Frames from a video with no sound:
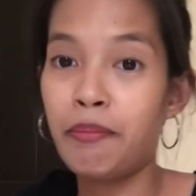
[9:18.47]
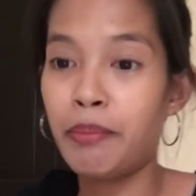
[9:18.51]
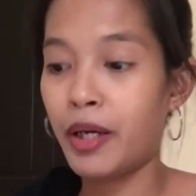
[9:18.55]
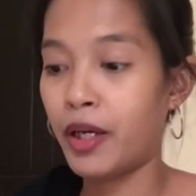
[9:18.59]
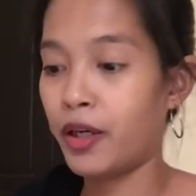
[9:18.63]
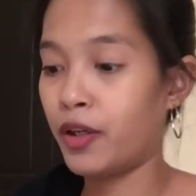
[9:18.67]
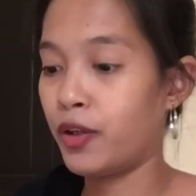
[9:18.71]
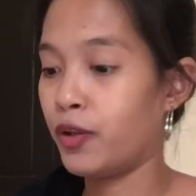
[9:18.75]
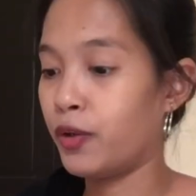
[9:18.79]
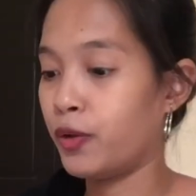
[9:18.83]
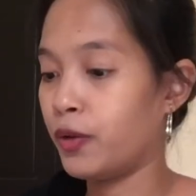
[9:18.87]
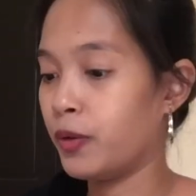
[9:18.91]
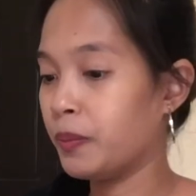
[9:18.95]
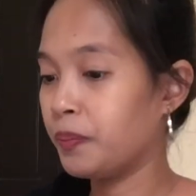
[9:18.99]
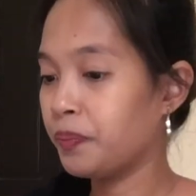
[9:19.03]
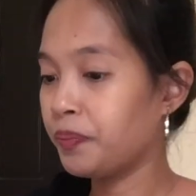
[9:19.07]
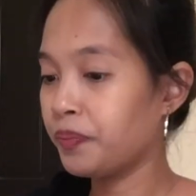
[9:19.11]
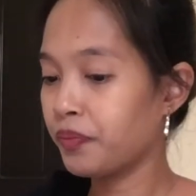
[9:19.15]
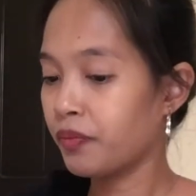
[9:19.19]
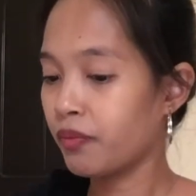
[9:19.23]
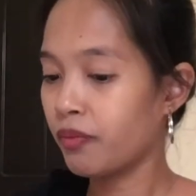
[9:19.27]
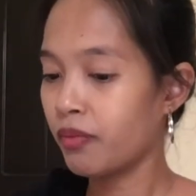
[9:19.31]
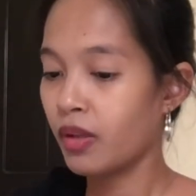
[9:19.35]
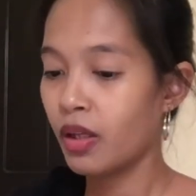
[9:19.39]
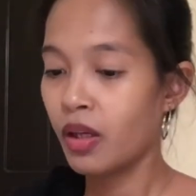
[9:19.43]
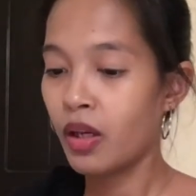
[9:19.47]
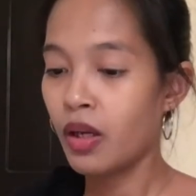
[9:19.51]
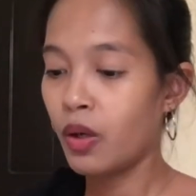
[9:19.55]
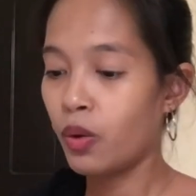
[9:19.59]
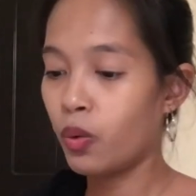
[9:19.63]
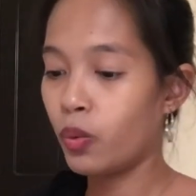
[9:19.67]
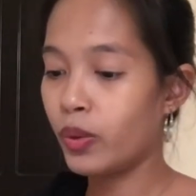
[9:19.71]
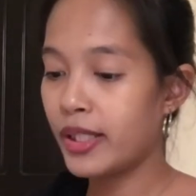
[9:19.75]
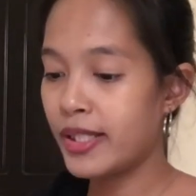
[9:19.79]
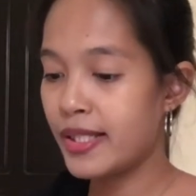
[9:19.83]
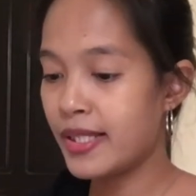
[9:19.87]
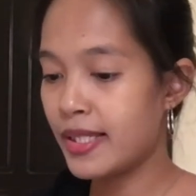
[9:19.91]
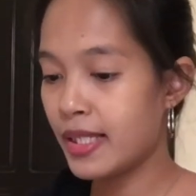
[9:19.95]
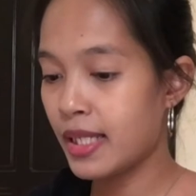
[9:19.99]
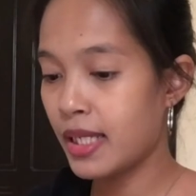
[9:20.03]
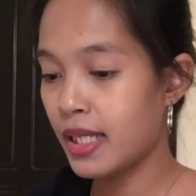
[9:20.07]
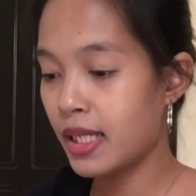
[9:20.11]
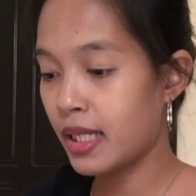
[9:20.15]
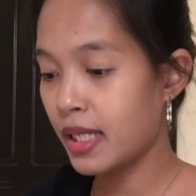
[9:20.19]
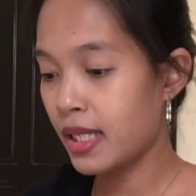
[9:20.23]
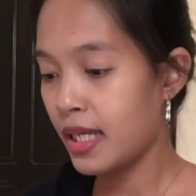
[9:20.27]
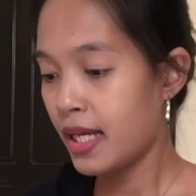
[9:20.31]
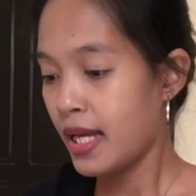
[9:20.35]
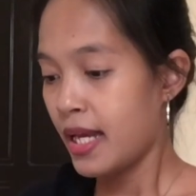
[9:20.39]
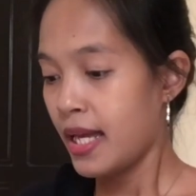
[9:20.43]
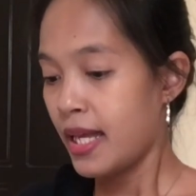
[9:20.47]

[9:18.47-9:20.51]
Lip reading: Pero, we'll see.